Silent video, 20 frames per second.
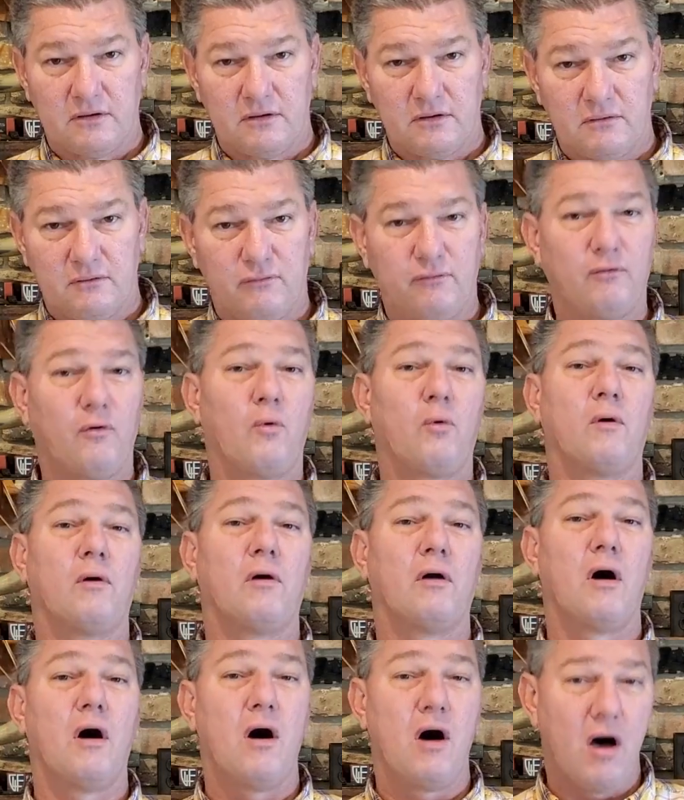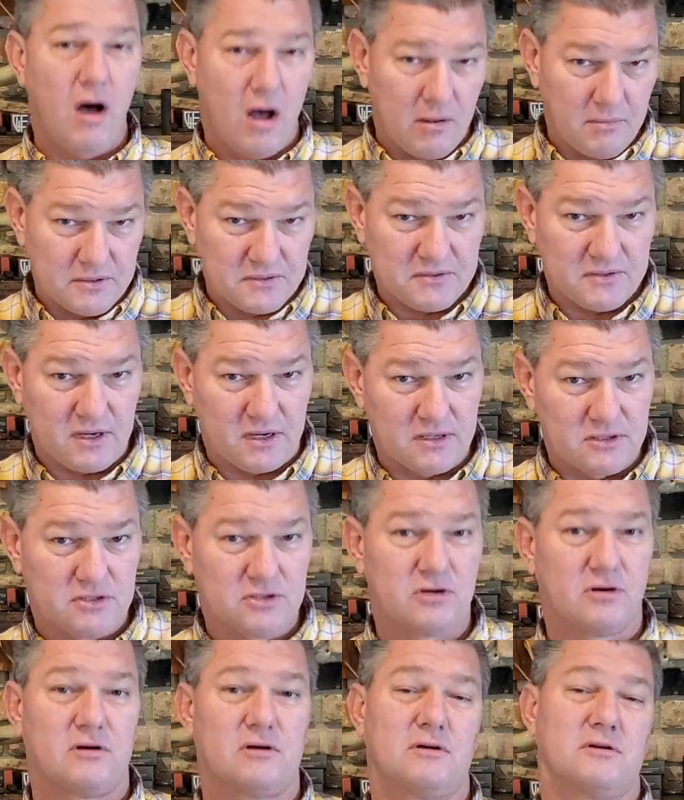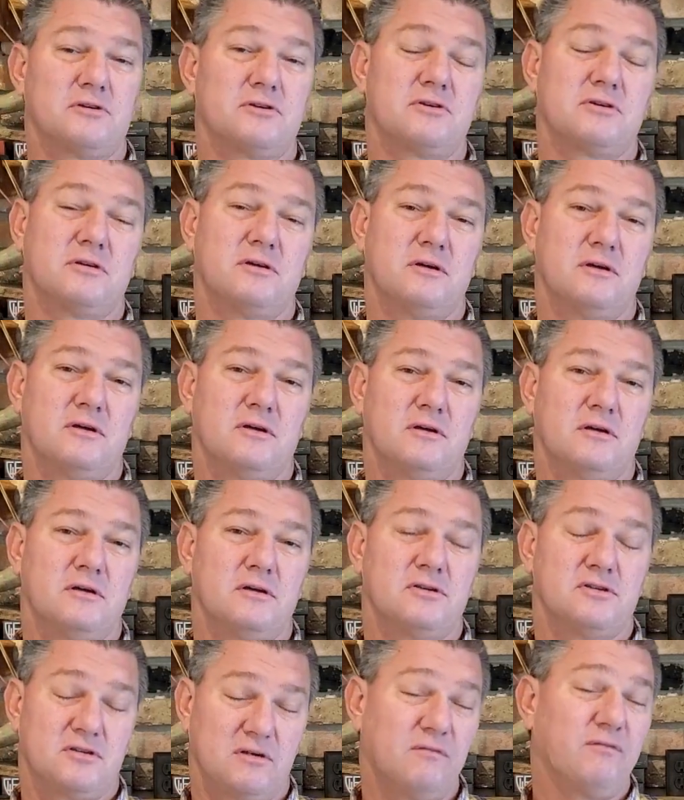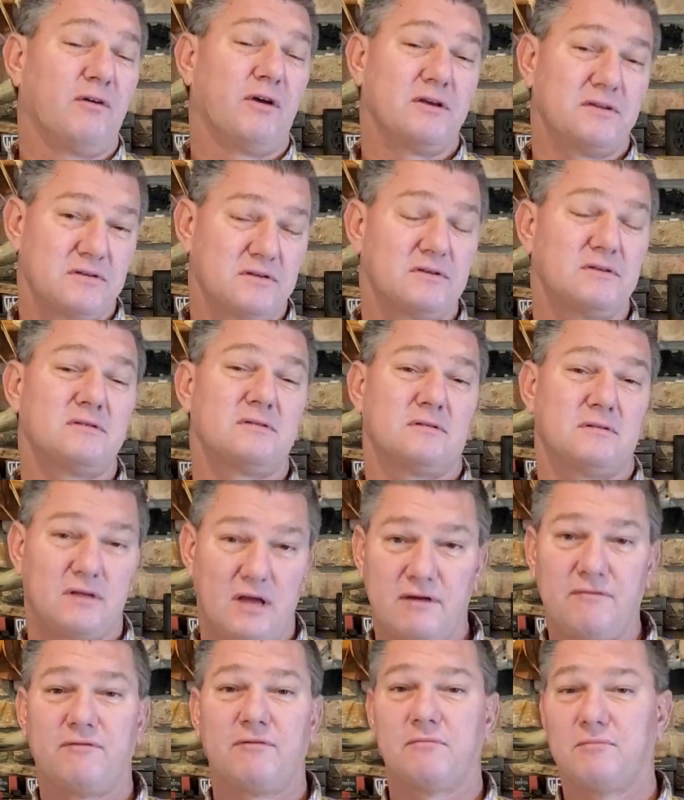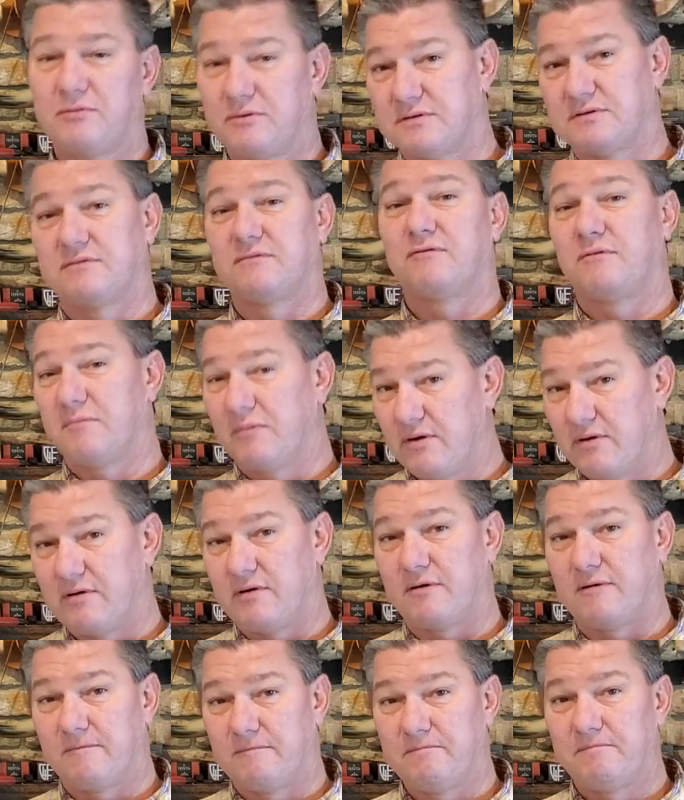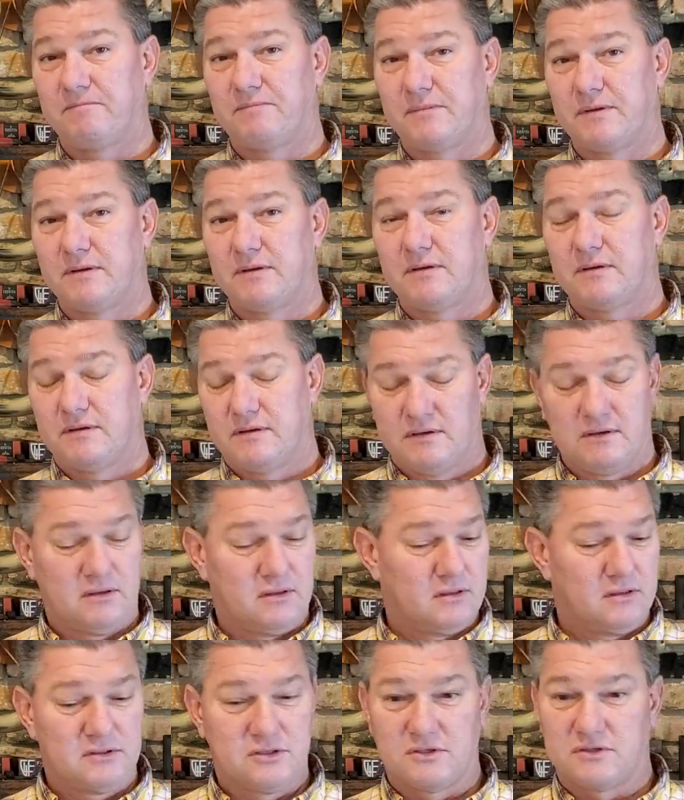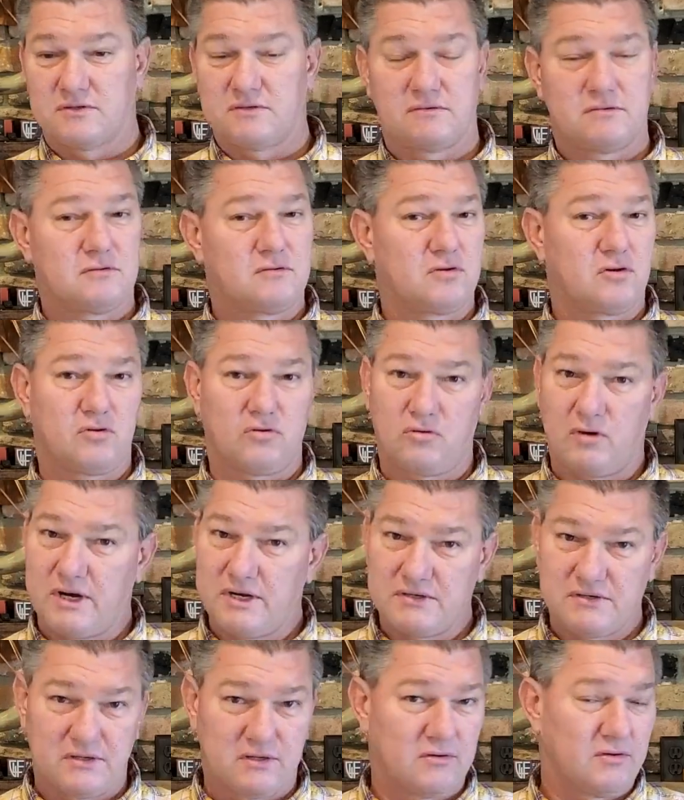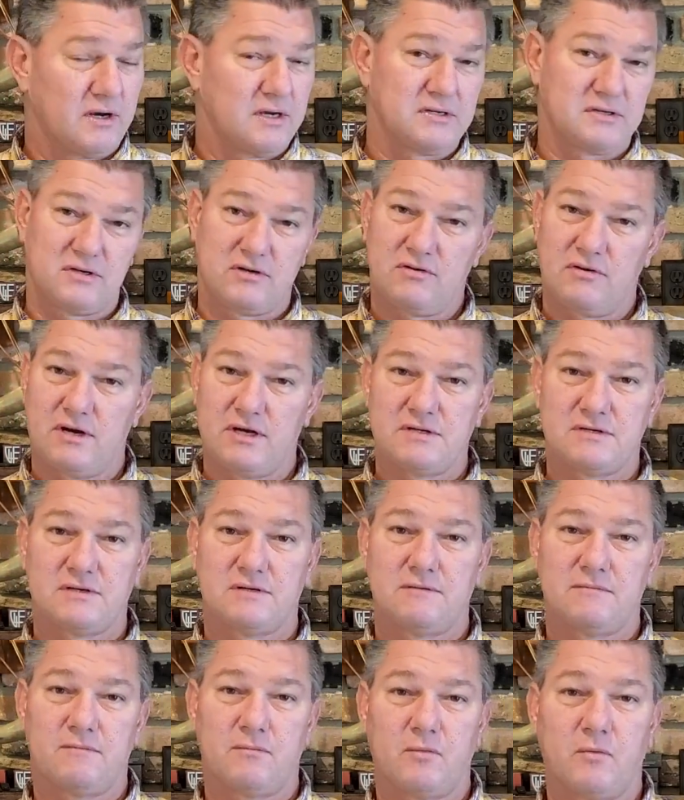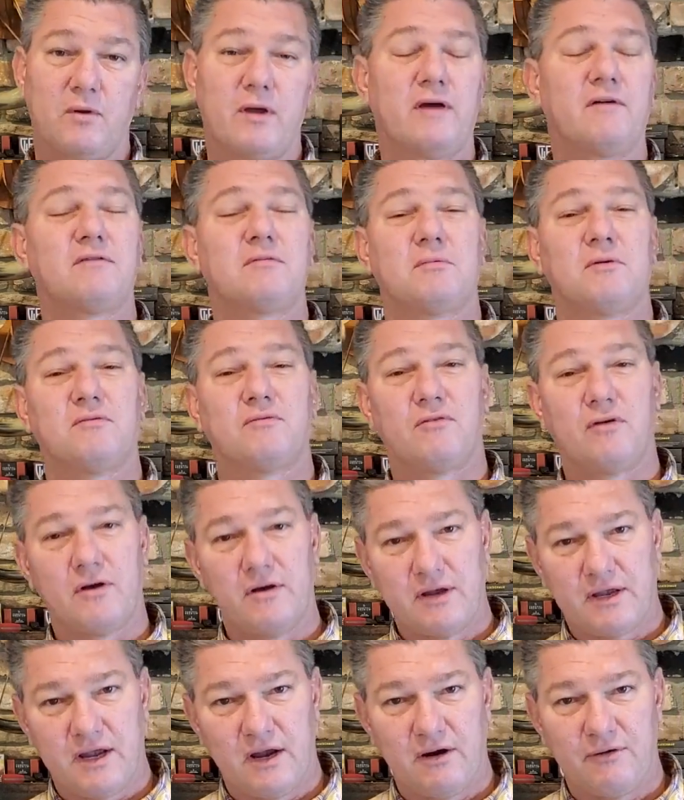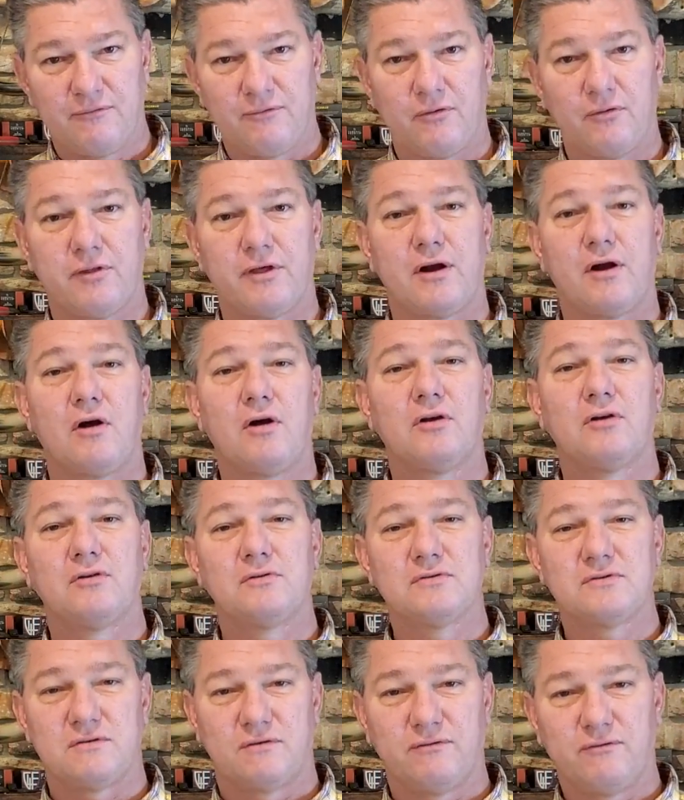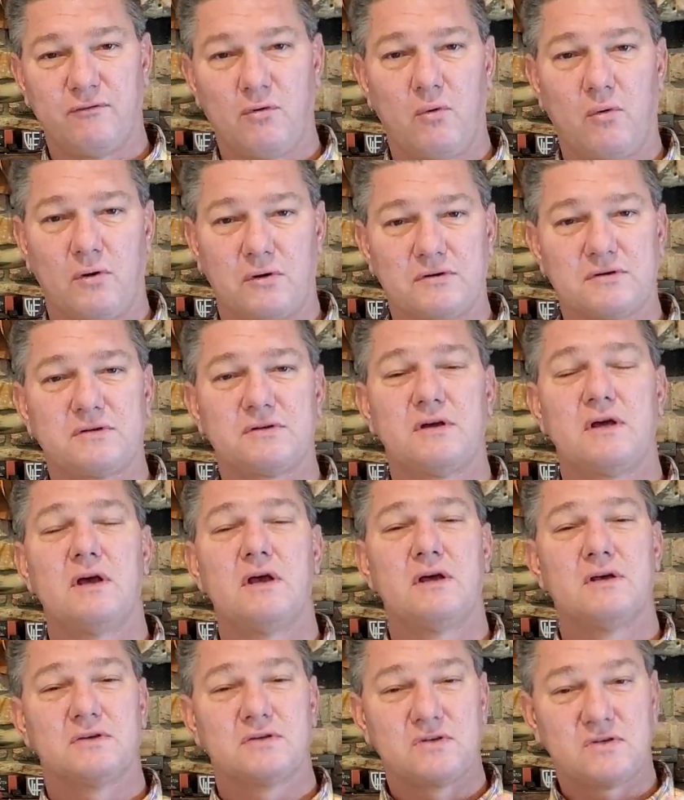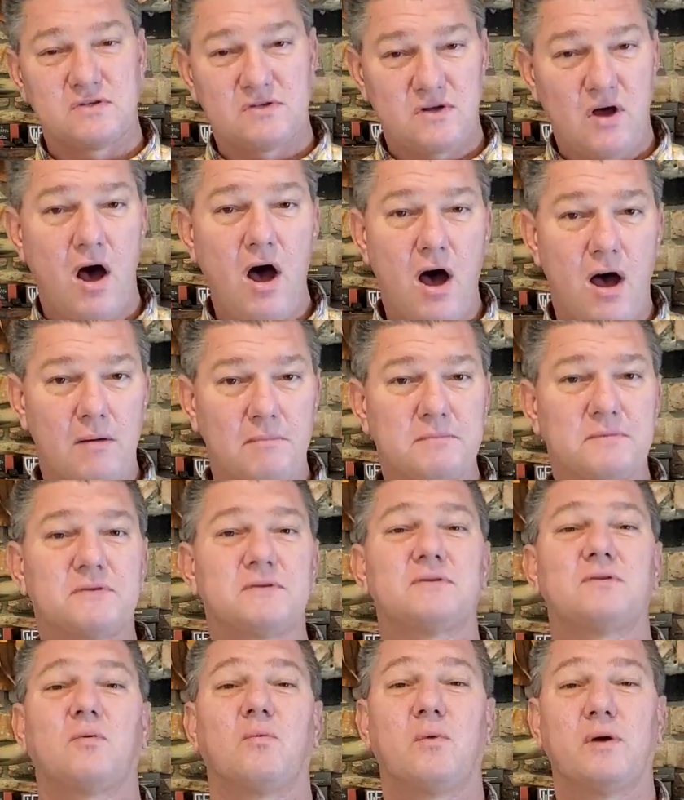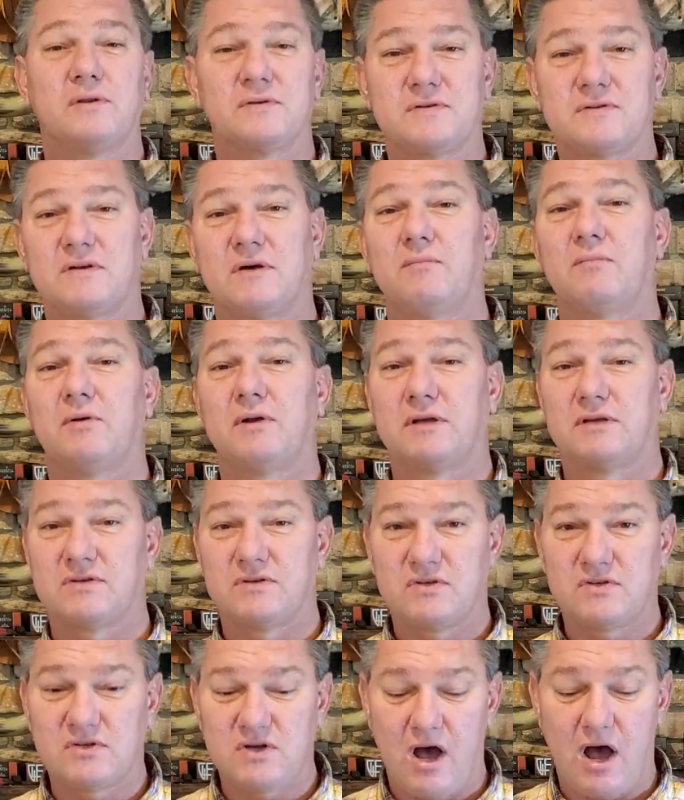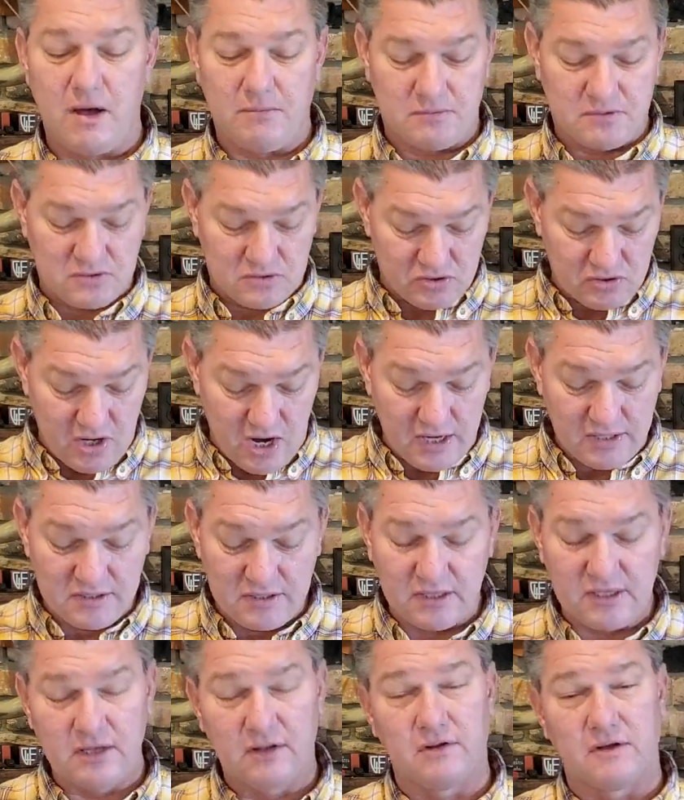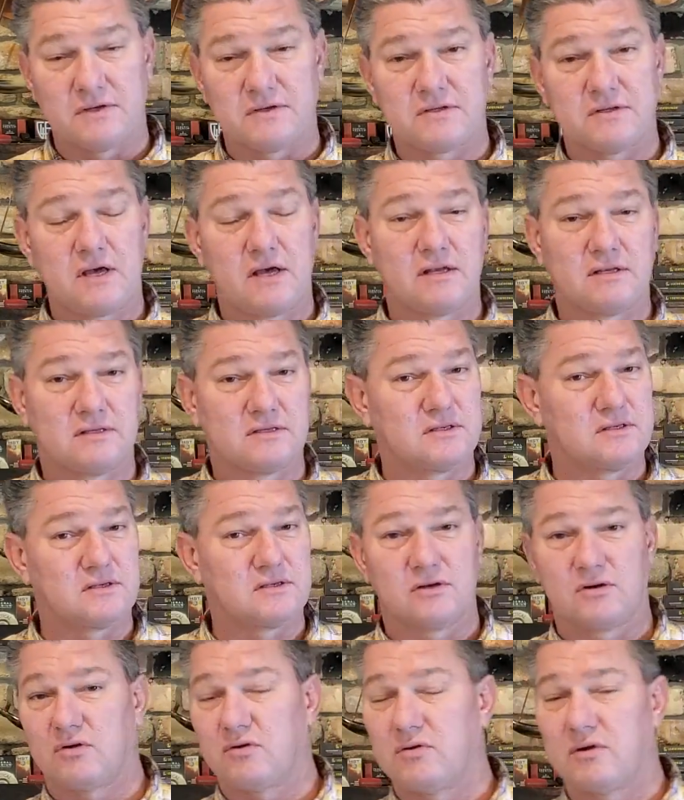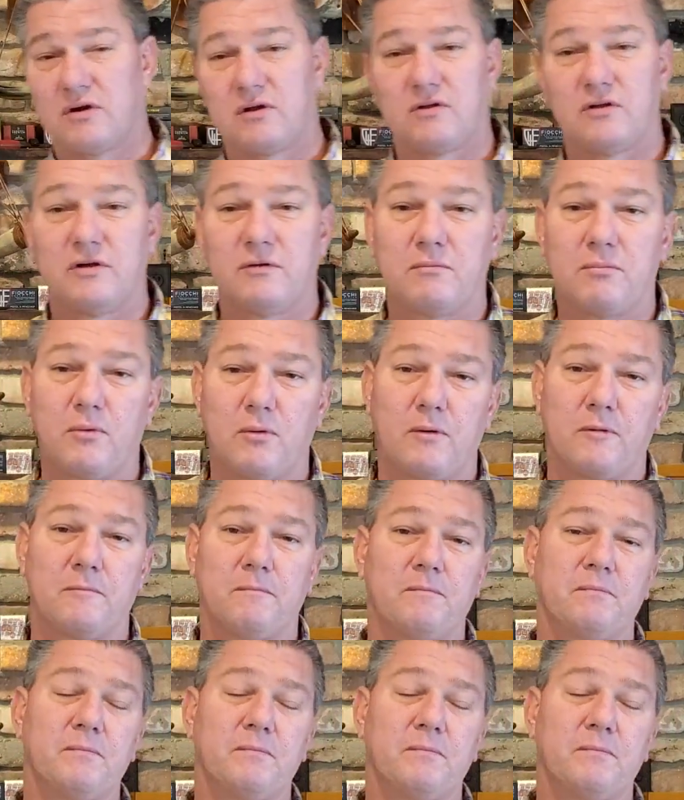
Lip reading: for a homicide charge. She faces life in prison for murder. Just crazy, crazy, crazy. We have to be very careful that our use of force stops when somebody stops trying to kill us. That is critically important.